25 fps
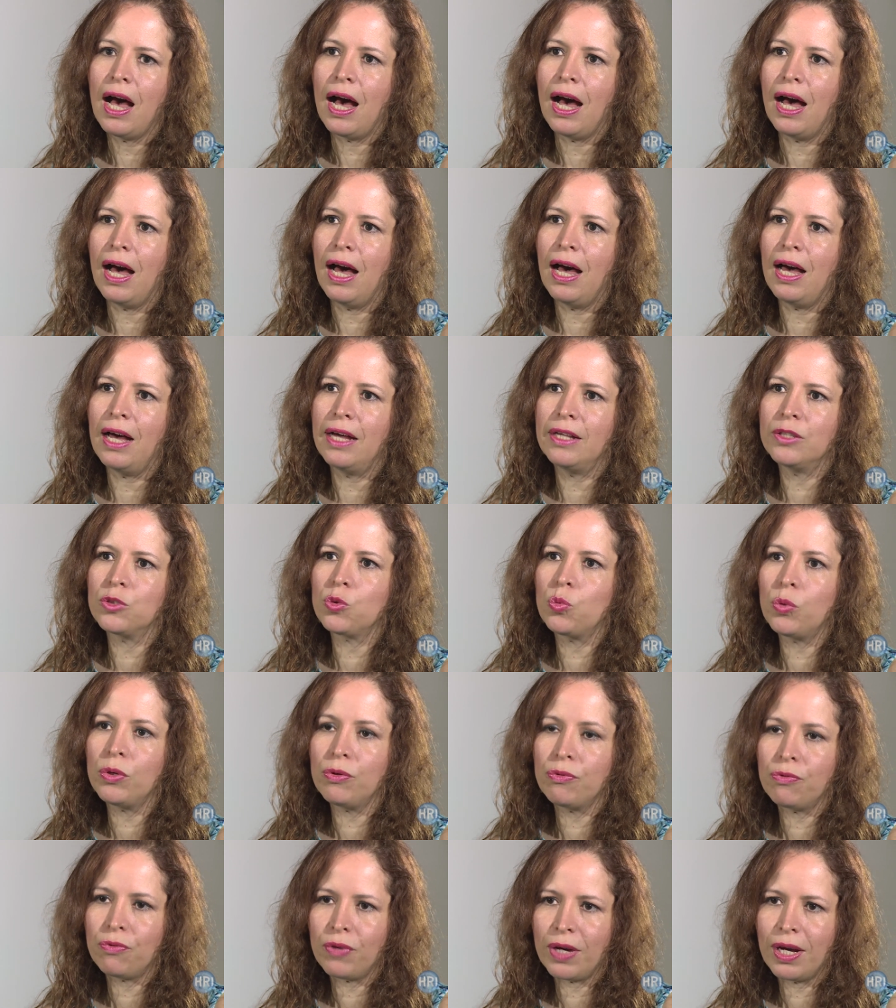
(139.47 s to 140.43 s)
And
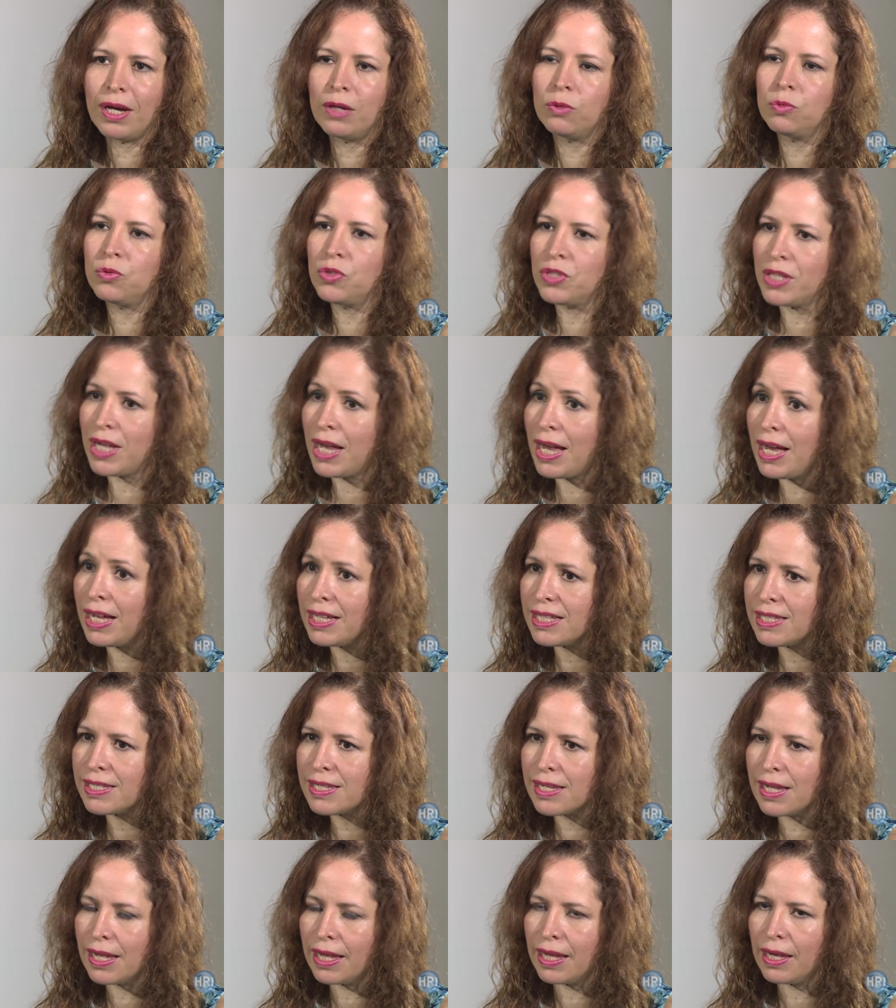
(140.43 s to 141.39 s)
we found
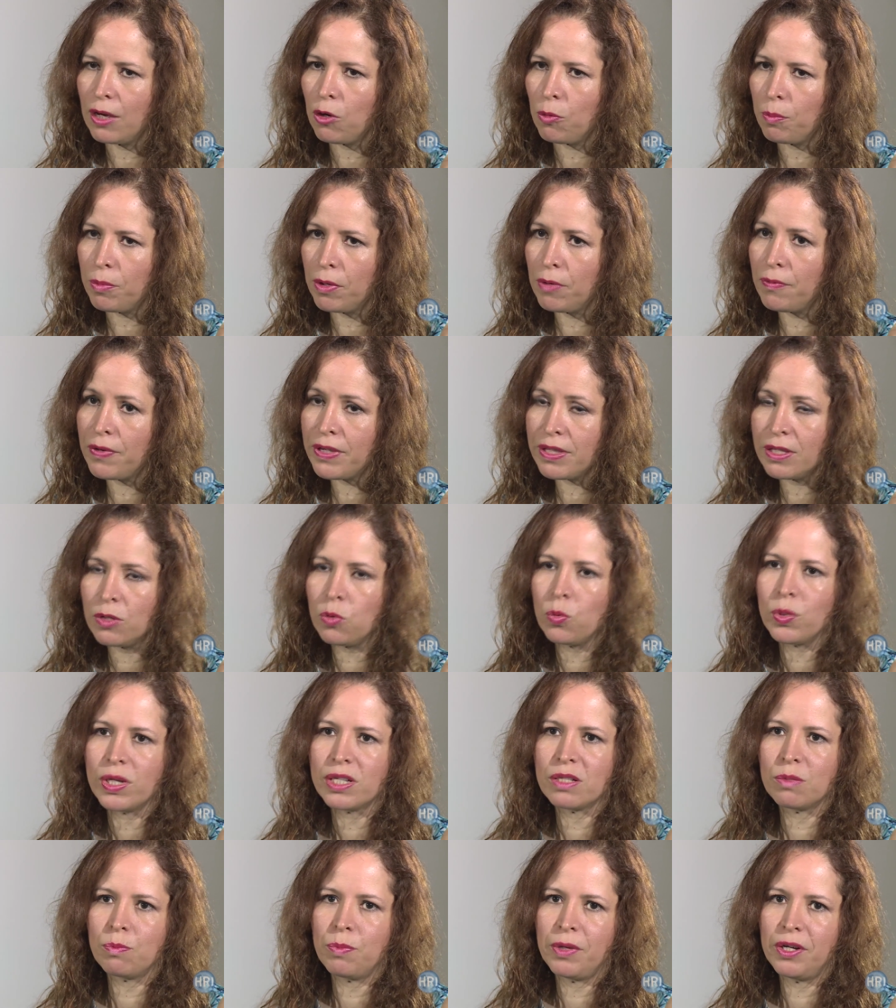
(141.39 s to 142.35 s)
that uh, homeopathy
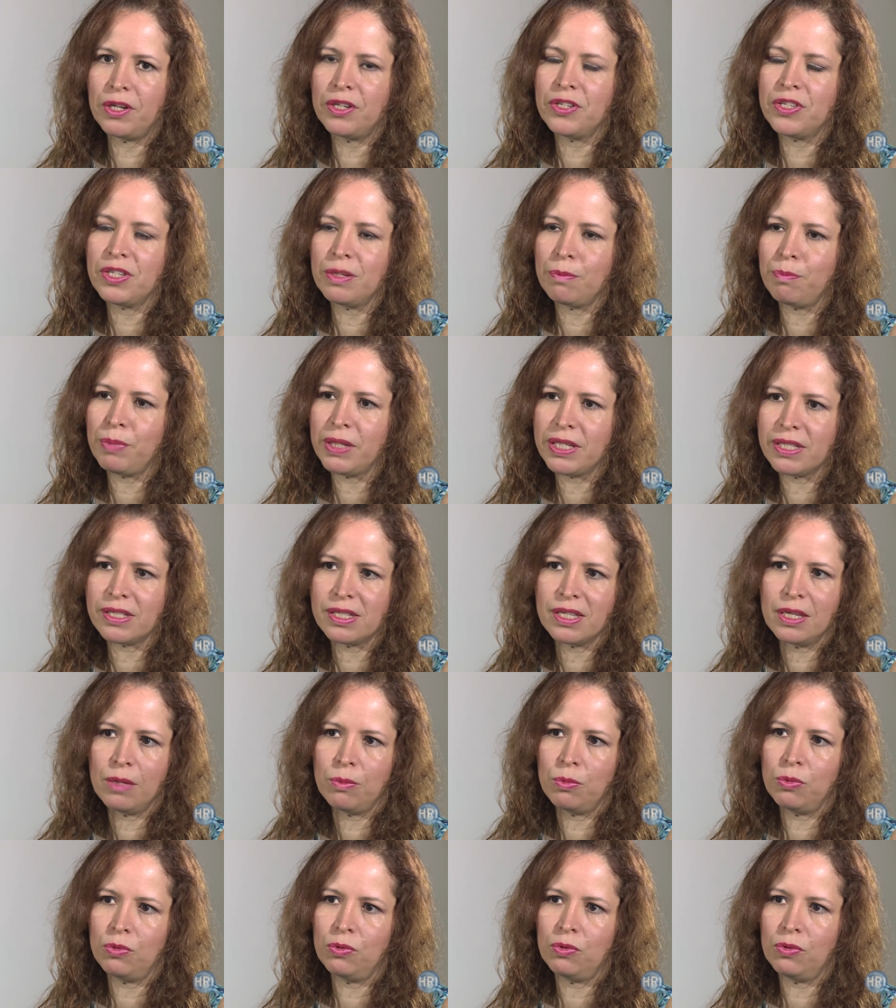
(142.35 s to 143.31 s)
was better than
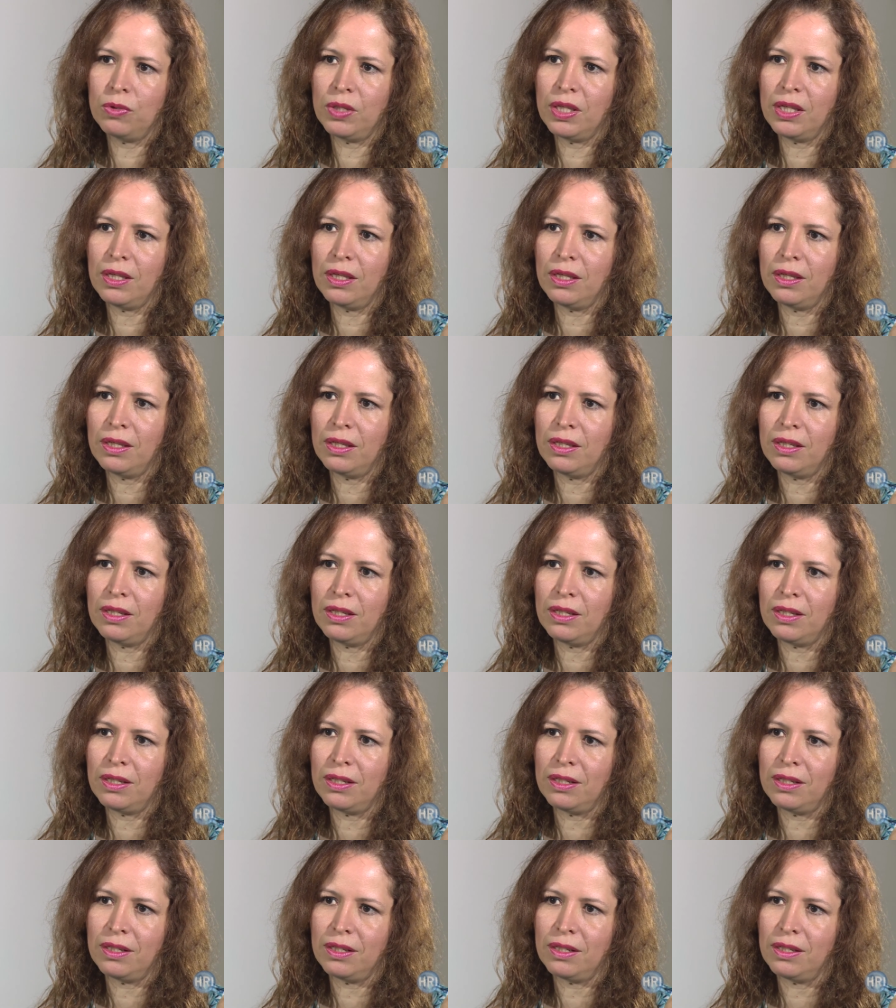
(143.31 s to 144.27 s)
placebo
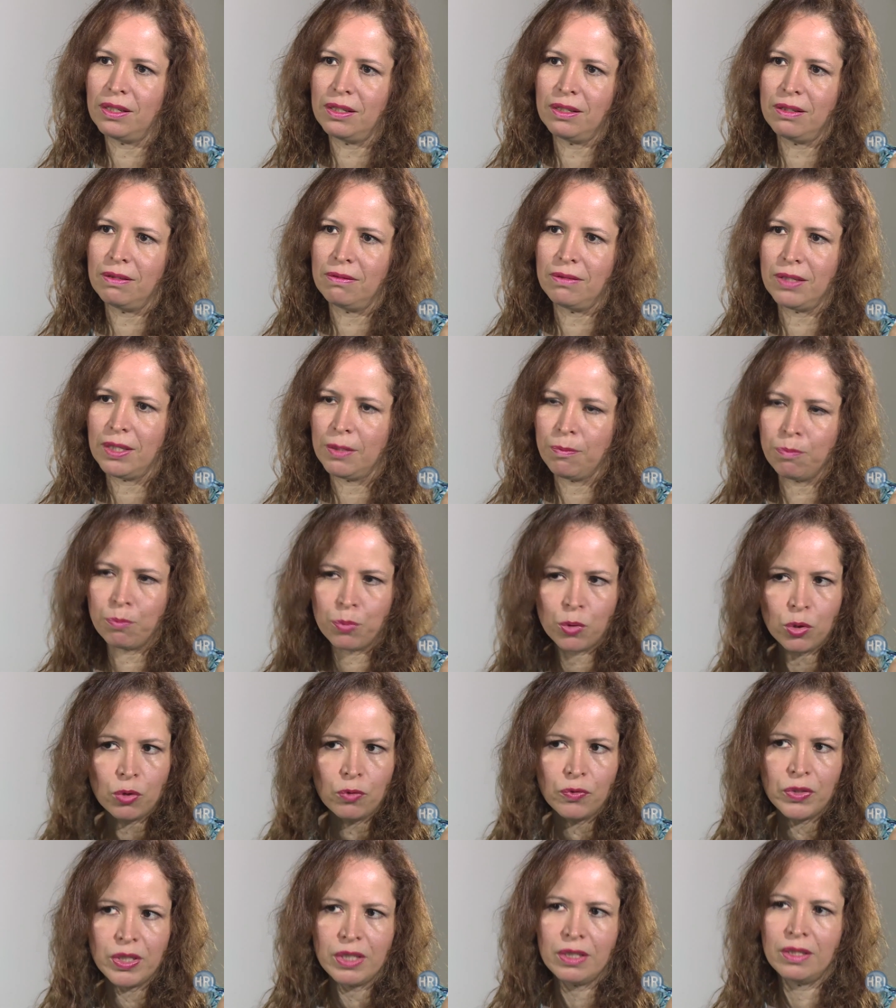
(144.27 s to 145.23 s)
in
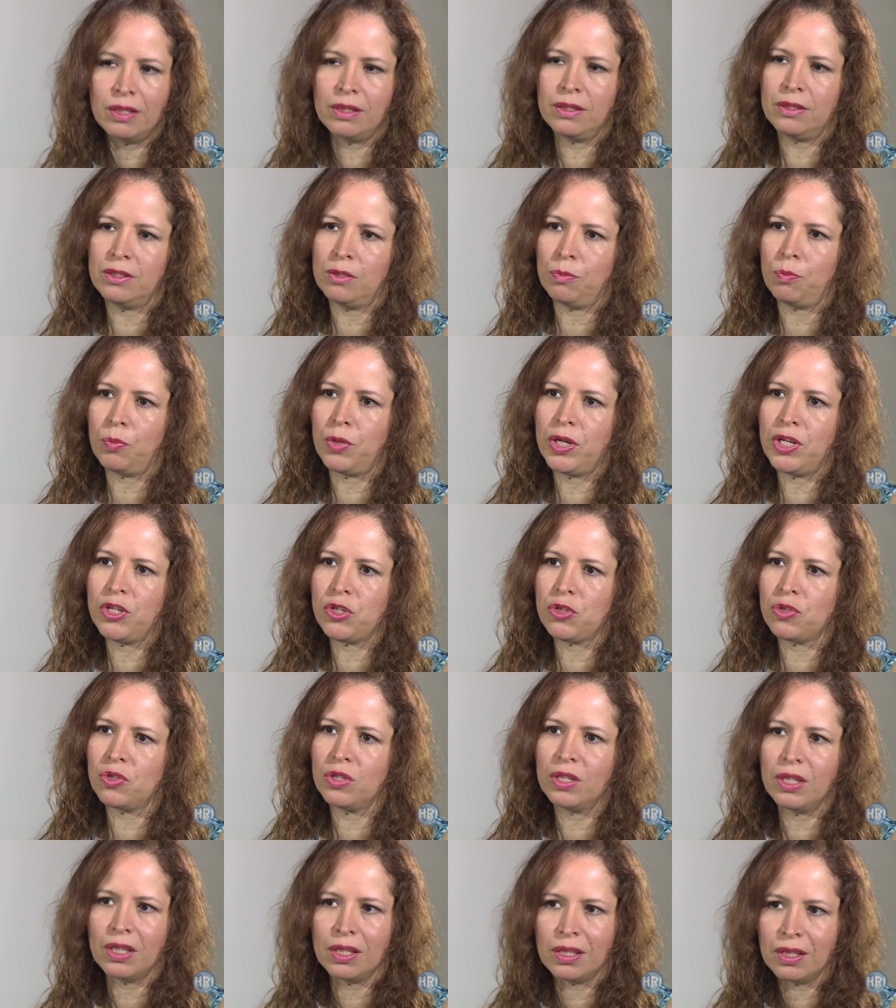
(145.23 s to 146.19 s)
improving
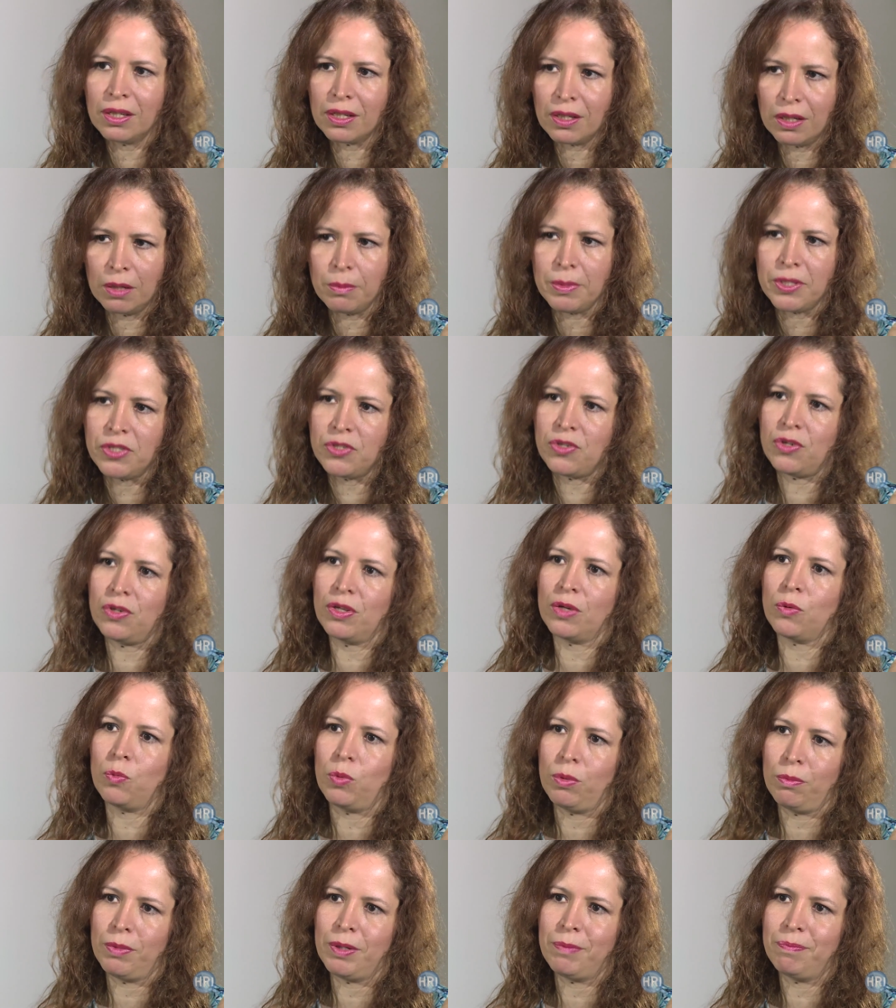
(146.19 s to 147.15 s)
depression in
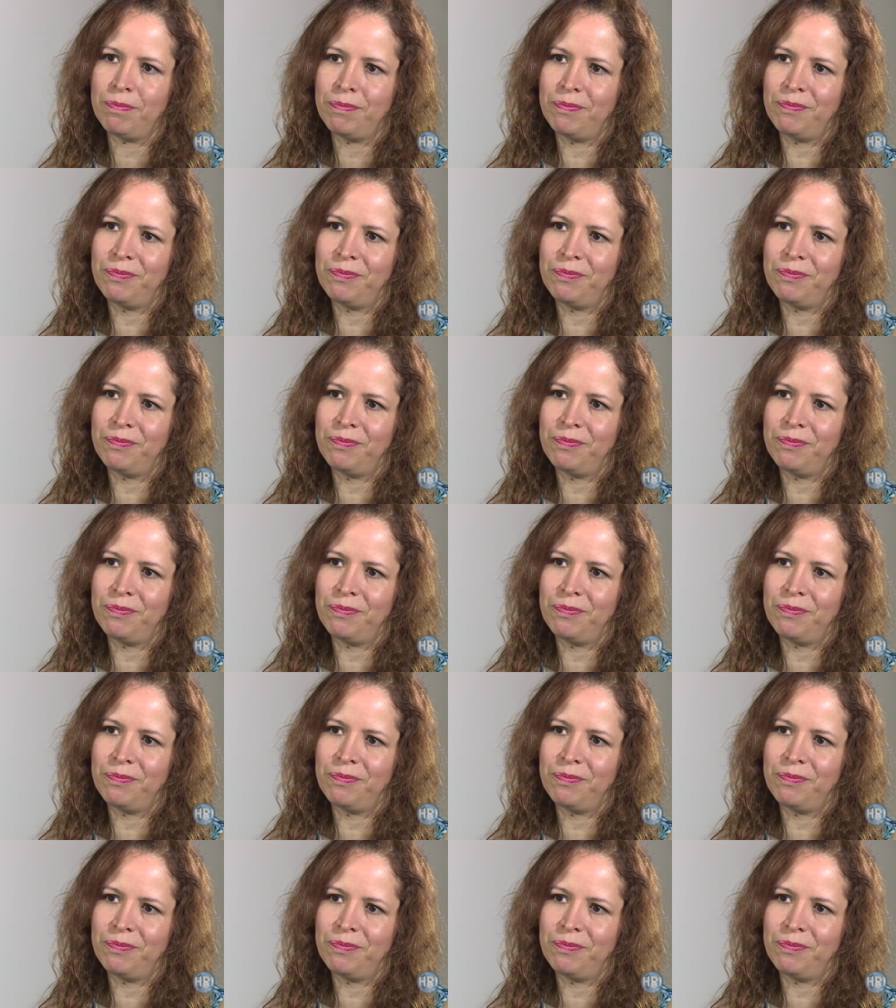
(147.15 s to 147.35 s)
climacteric women.